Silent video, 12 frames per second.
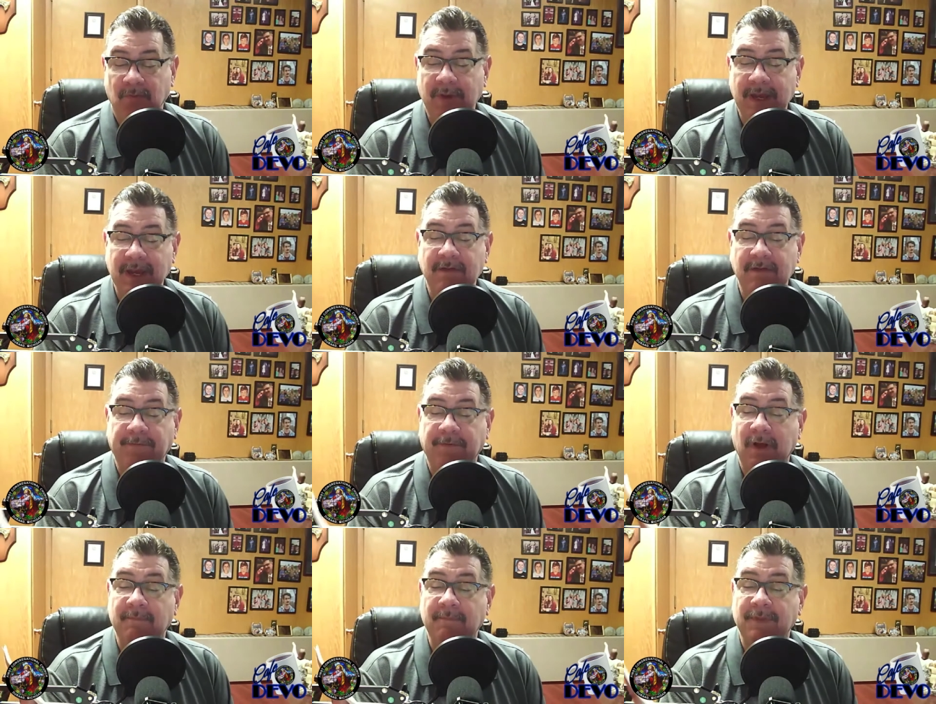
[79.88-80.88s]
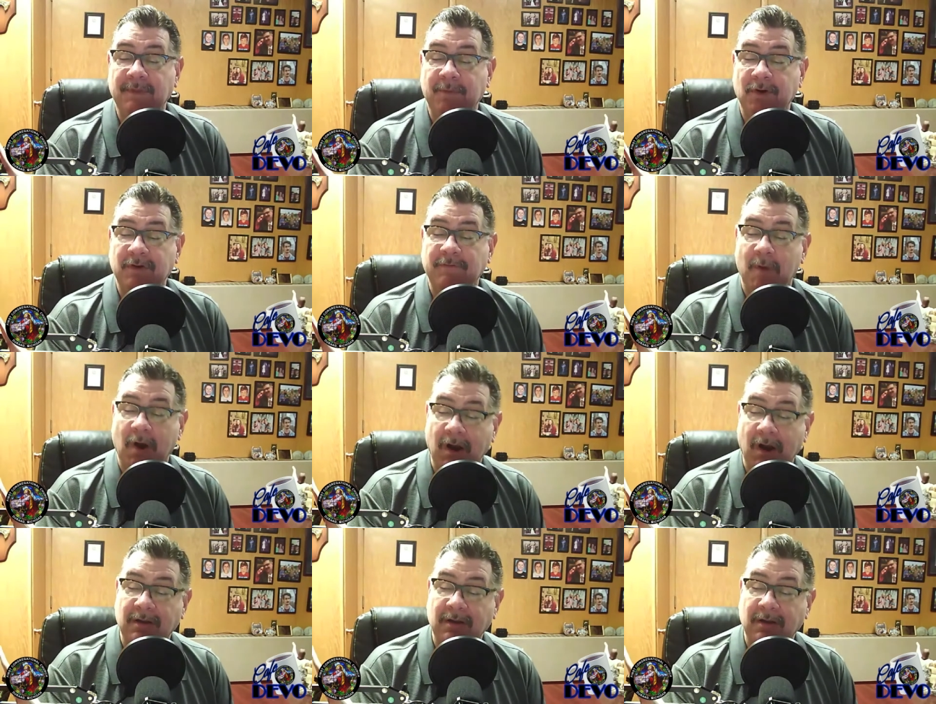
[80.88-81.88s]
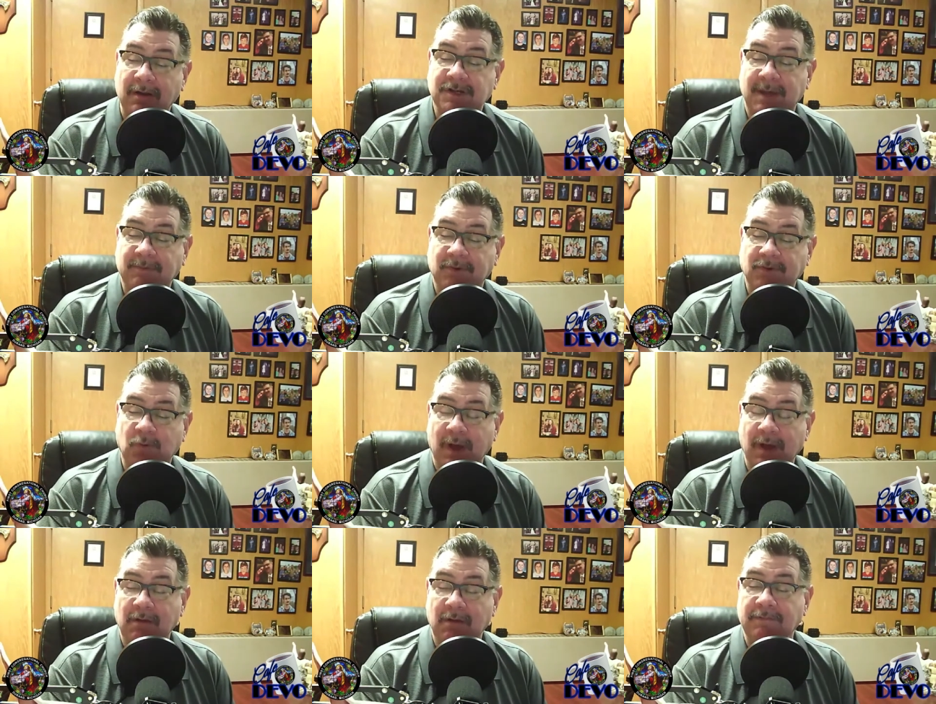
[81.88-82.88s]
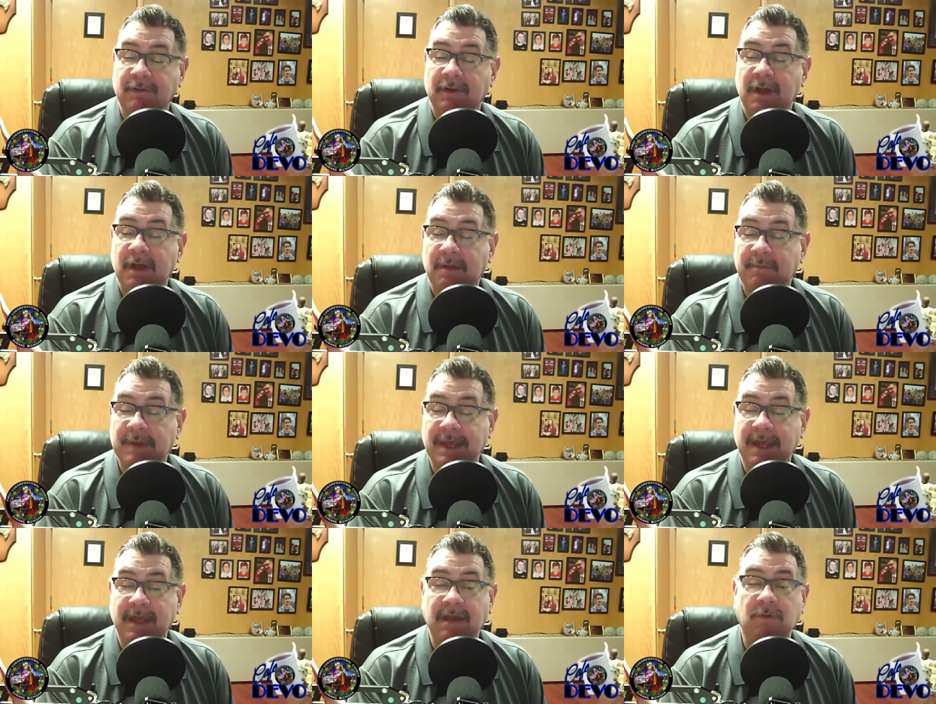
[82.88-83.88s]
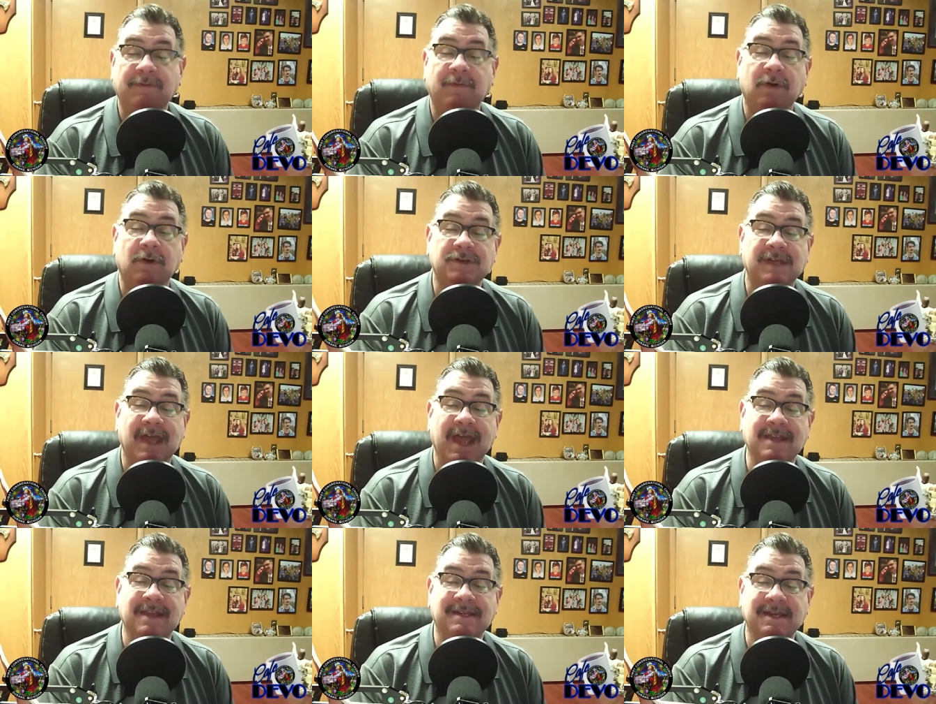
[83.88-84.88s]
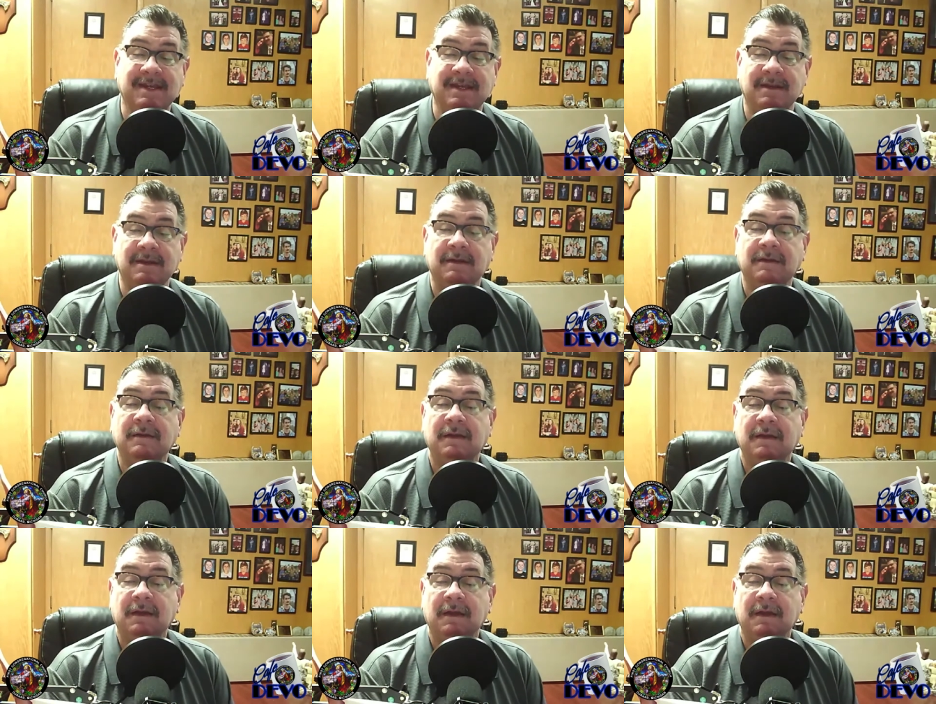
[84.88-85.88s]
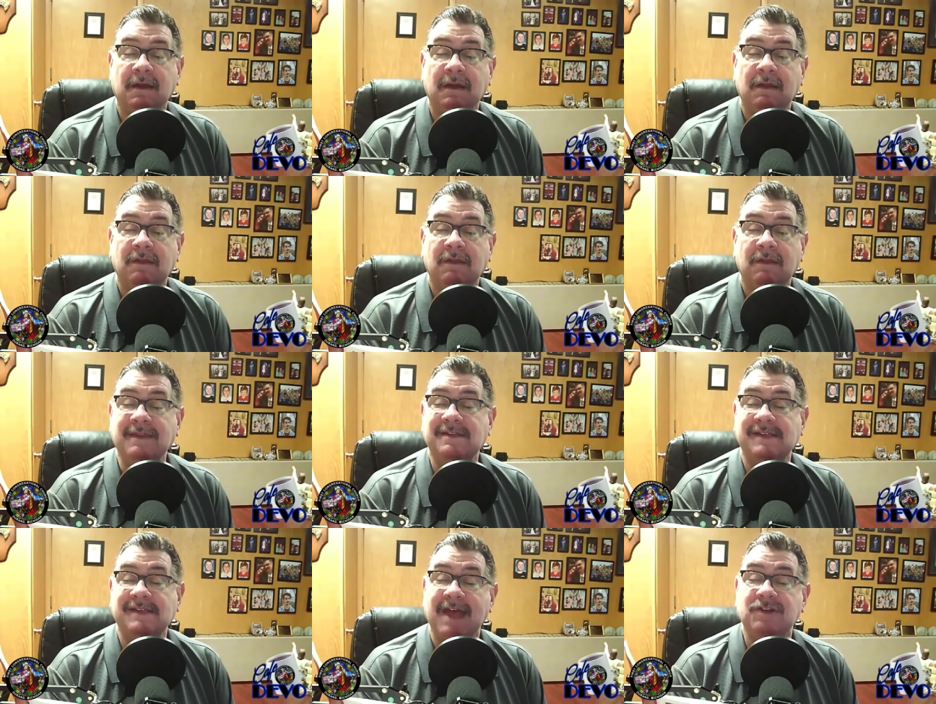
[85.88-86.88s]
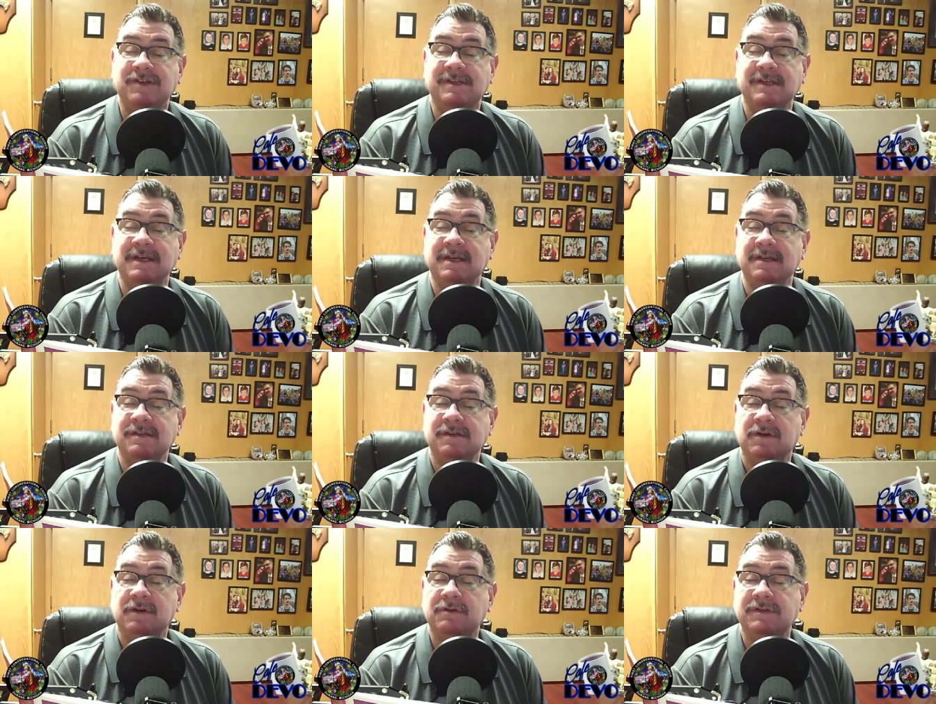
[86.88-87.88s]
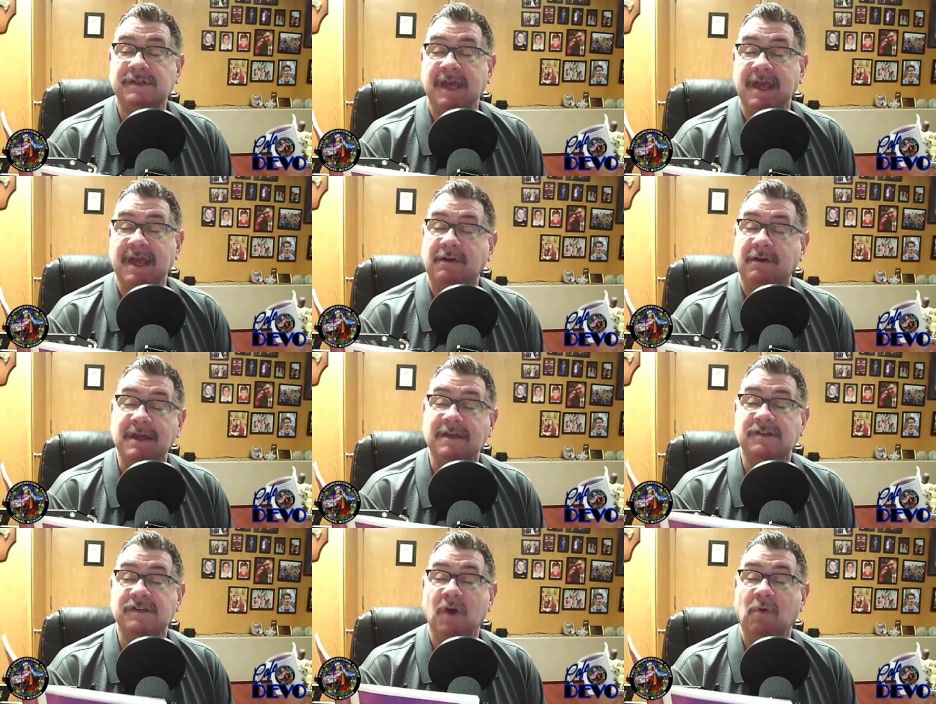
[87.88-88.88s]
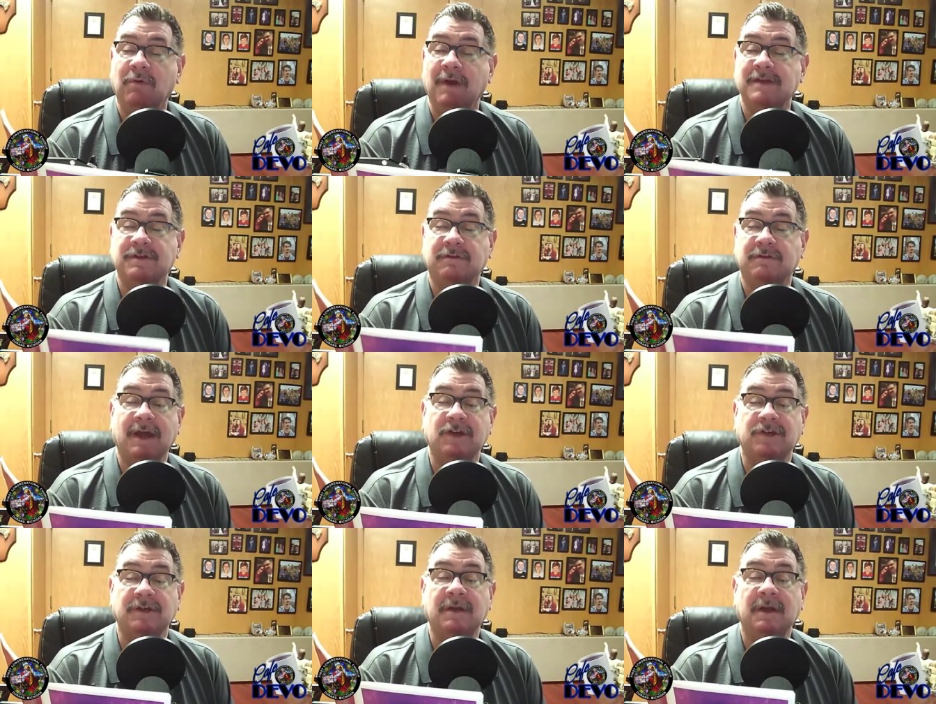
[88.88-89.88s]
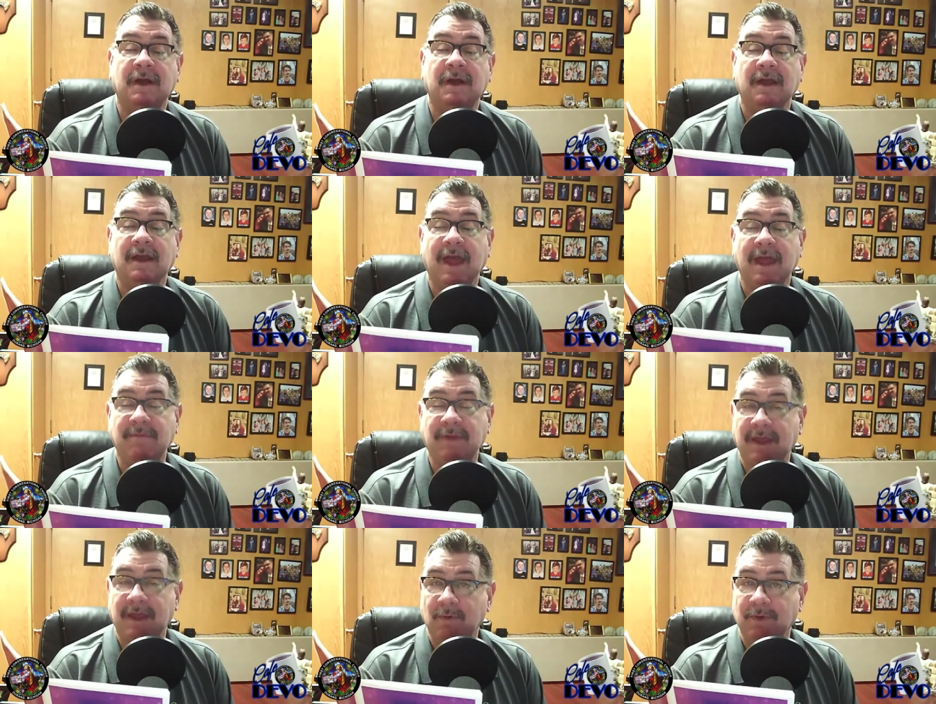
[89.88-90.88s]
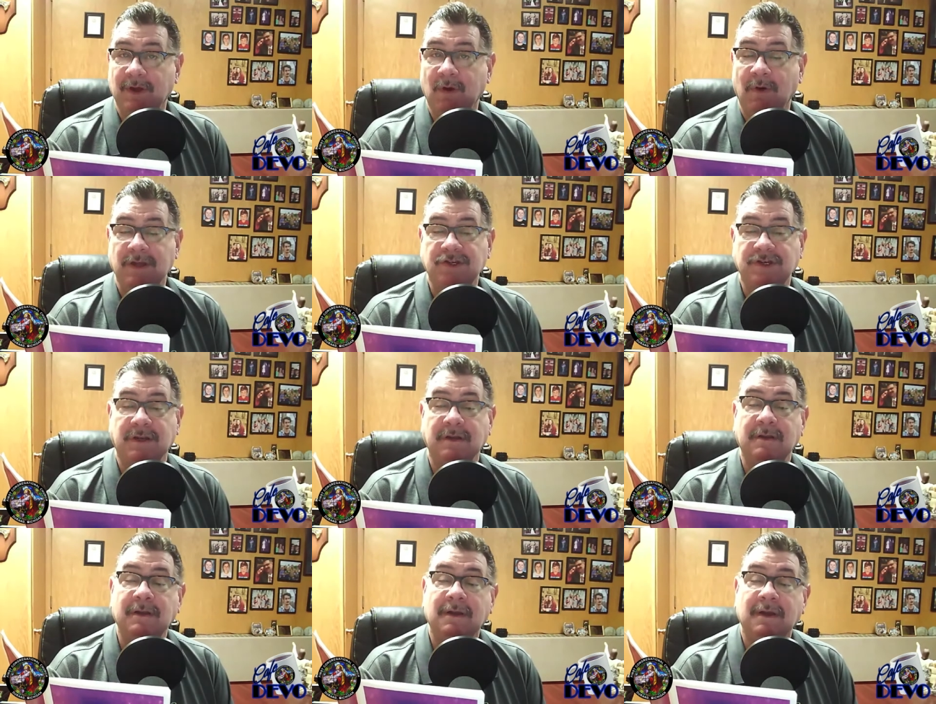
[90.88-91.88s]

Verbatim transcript: Reading from the book of Mark, chapter 12, beginning with verse 18. Then the Sadducees, who say there is no resurrection, came to him with a question.